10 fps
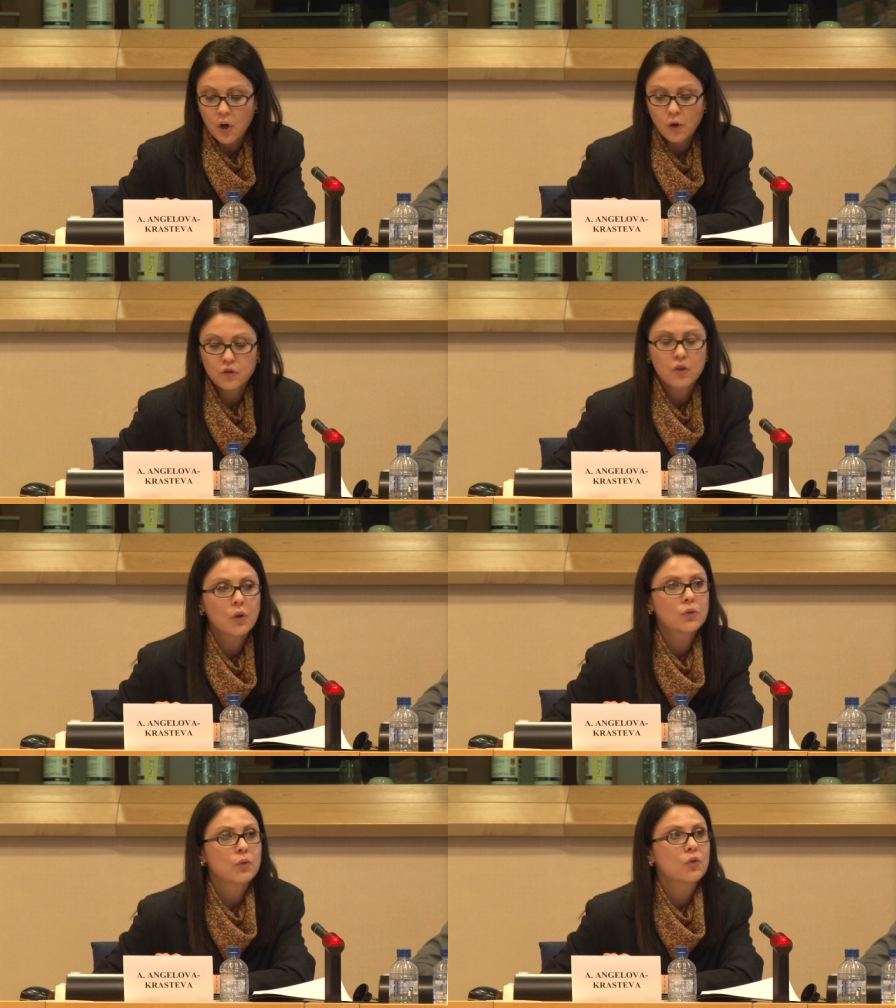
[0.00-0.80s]

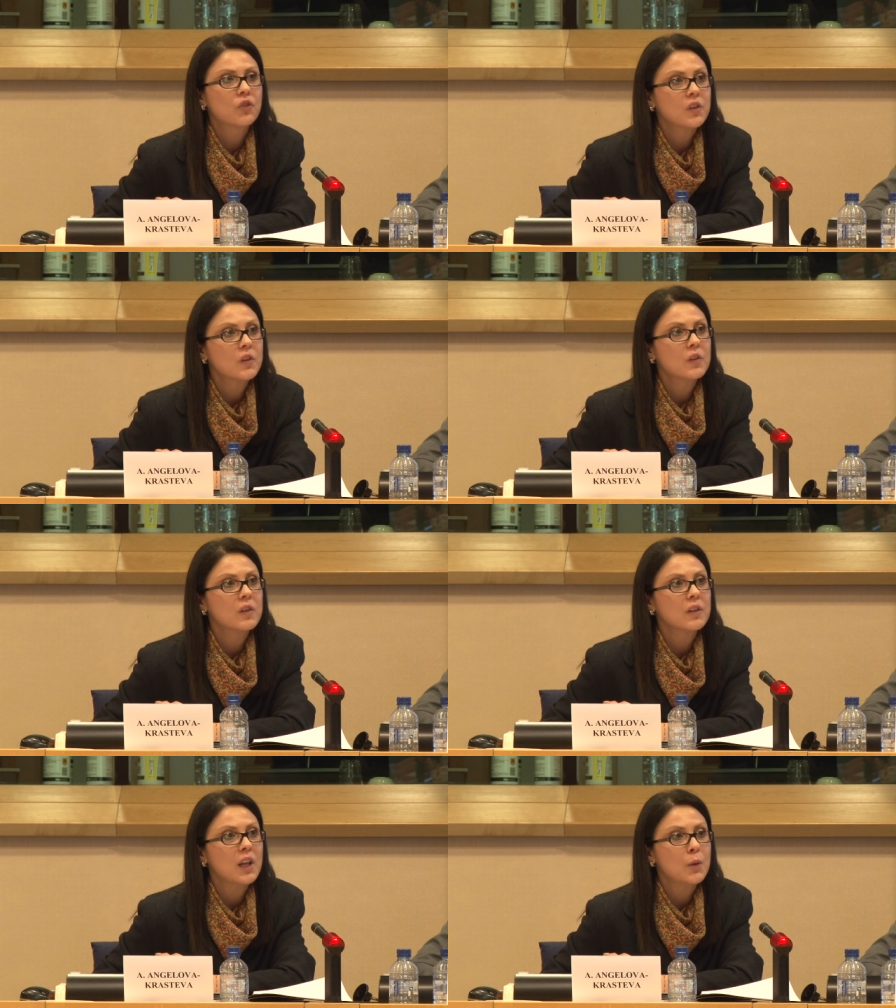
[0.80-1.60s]
also to
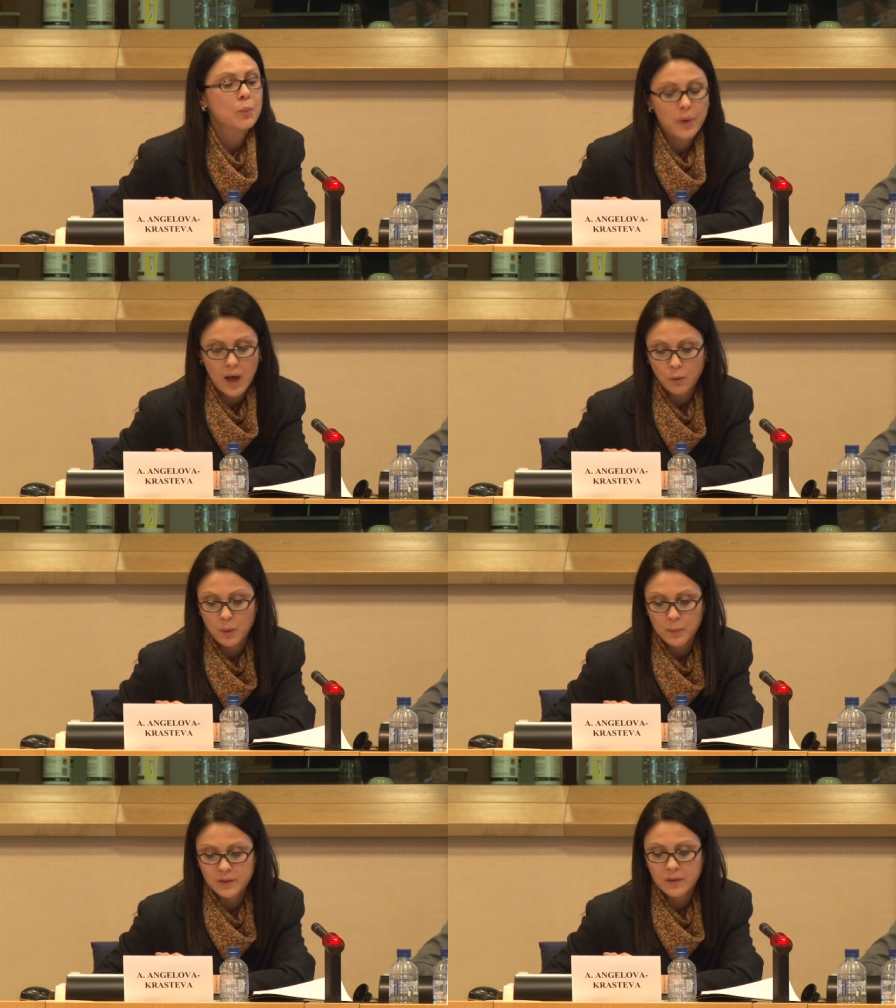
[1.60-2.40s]
citizen
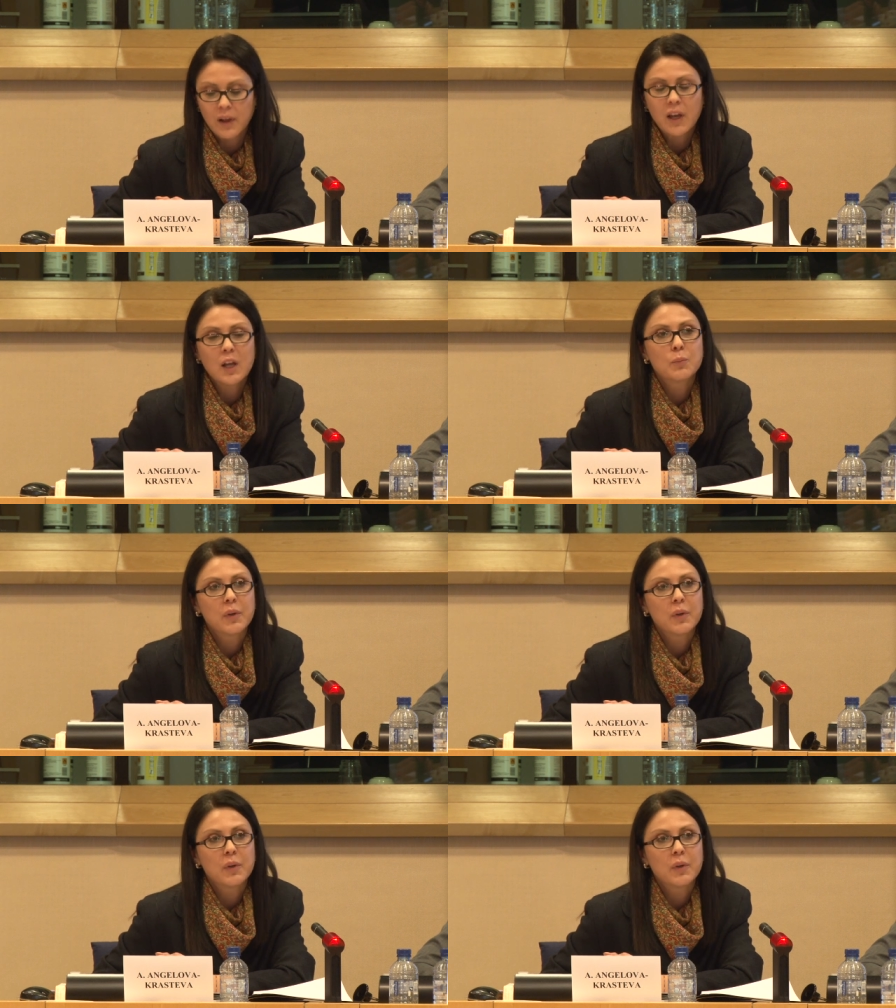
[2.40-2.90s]
empowerment, in